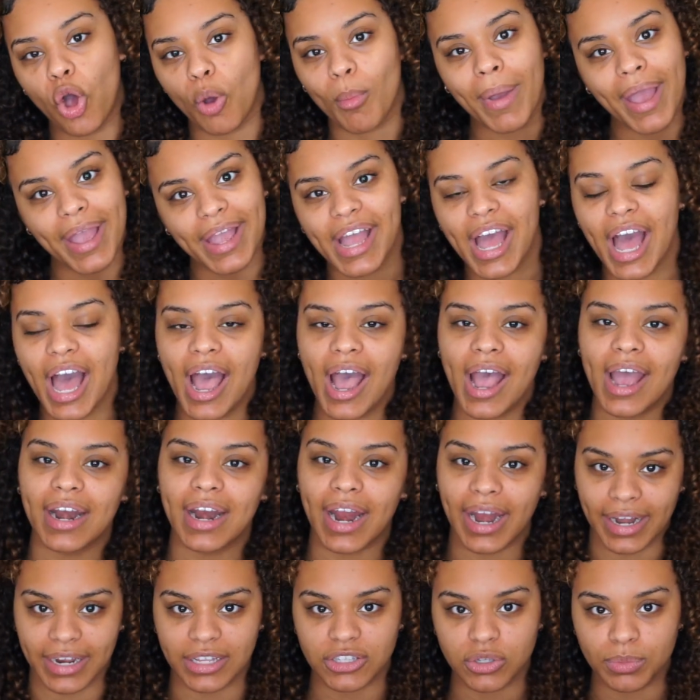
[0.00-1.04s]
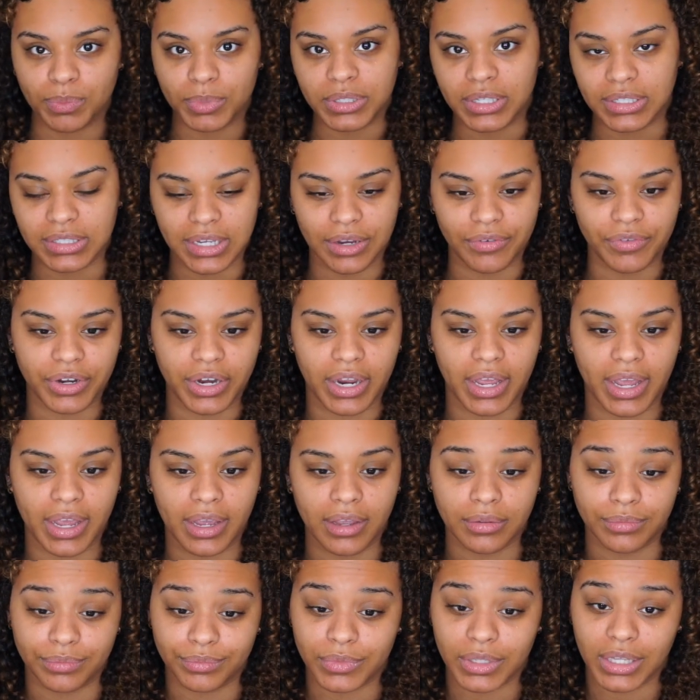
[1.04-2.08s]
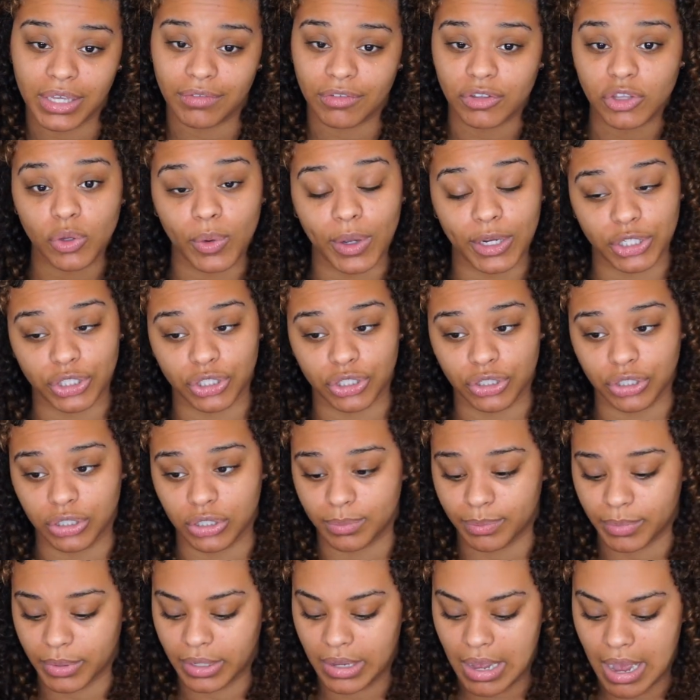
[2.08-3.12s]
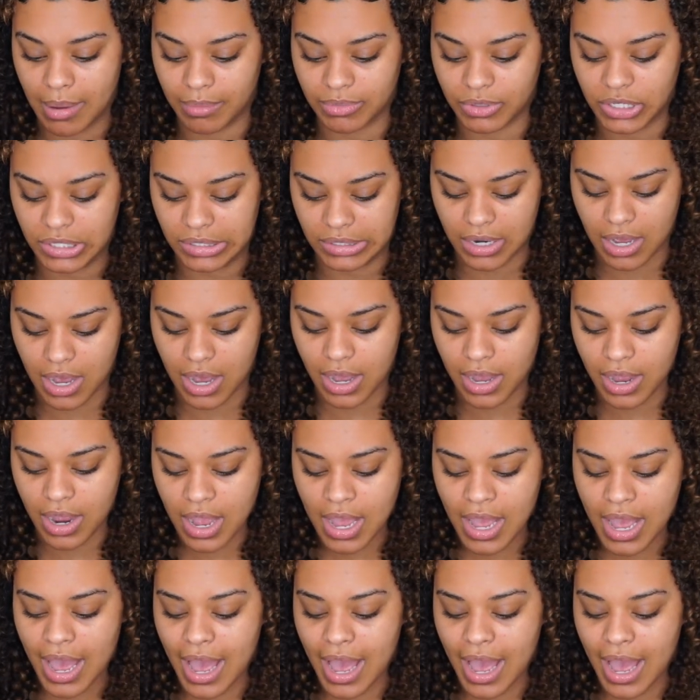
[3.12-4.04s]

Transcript: oh my god, I need to put this every day, even though I should, but I'm just not.